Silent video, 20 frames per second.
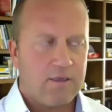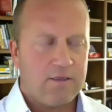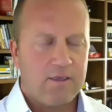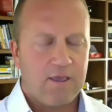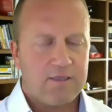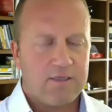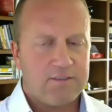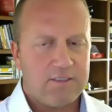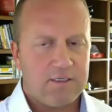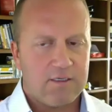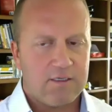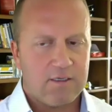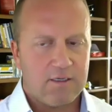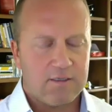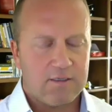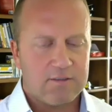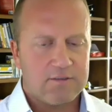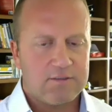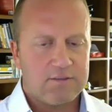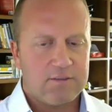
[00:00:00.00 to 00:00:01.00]
the
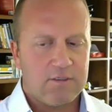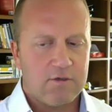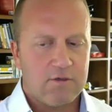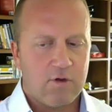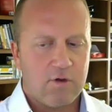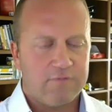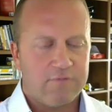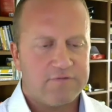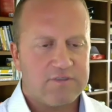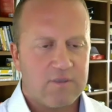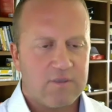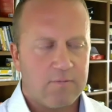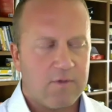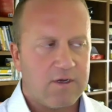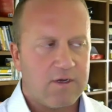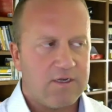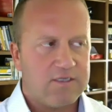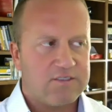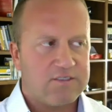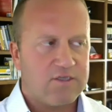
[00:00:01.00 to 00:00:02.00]
idea is, if
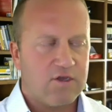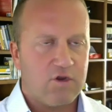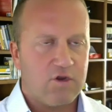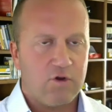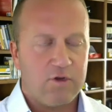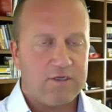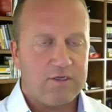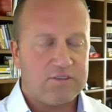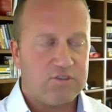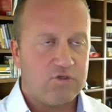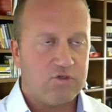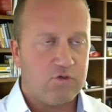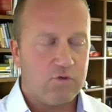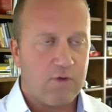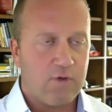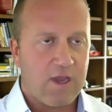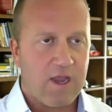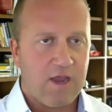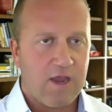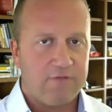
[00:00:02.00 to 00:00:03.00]
somebody's going
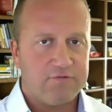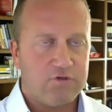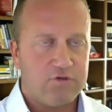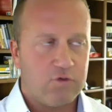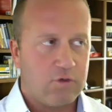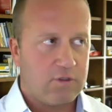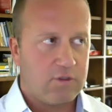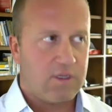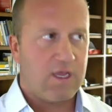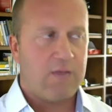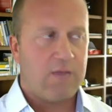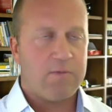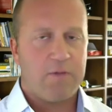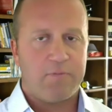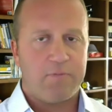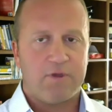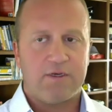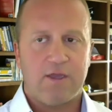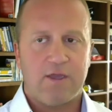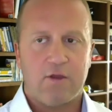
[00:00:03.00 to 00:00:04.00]
to have to climb
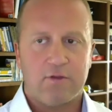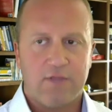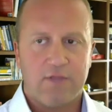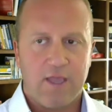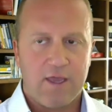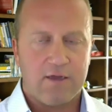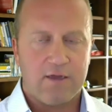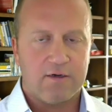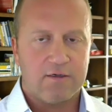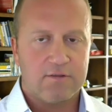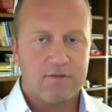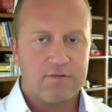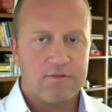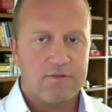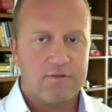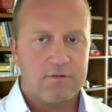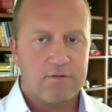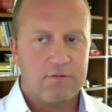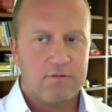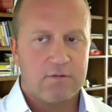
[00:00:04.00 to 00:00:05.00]
up and down
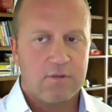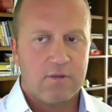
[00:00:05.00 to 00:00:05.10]
ladders